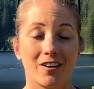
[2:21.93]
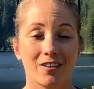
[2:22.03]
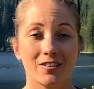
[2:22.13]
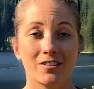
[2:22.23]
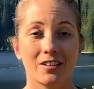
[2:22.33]

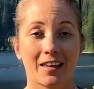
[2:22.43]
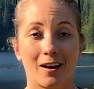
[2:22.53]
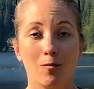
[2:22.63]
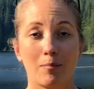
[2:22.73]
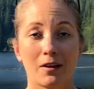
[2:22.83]
are to the
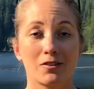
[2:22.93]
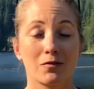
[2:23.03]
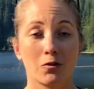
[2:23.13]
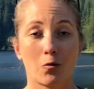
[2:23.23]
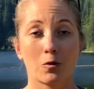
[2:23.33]
kelp beds
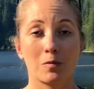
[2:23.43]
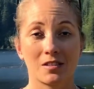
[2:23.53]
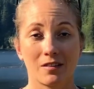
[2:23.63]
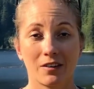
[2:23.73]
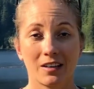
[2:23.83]
of the North
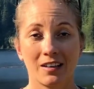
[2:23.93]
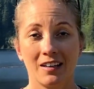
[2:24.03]
Pacific,